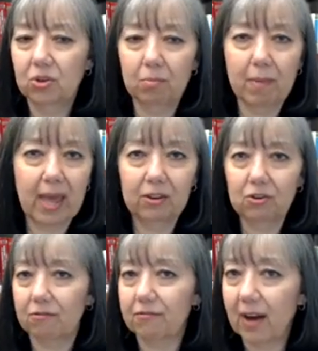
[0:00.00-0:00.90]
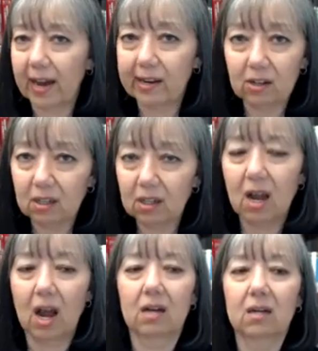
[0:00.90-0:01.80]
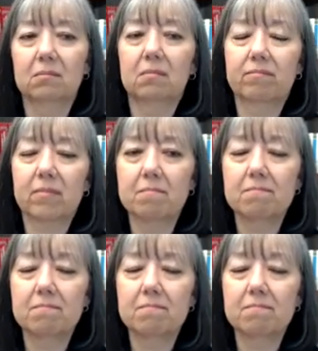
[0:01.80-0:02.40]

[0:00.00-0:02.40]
You may, in your final um,